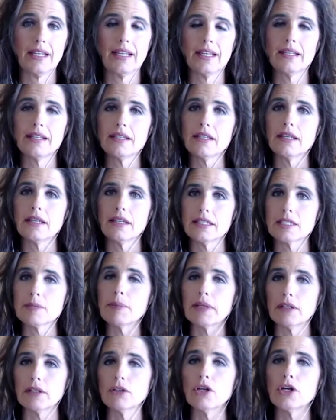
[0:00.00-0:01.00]
And it's
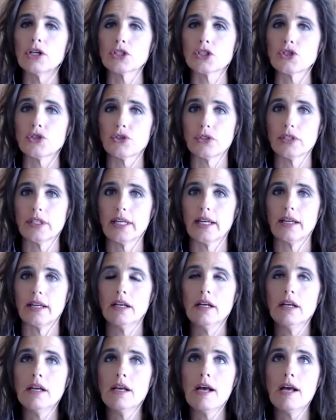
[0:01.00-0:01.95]
been a long journey,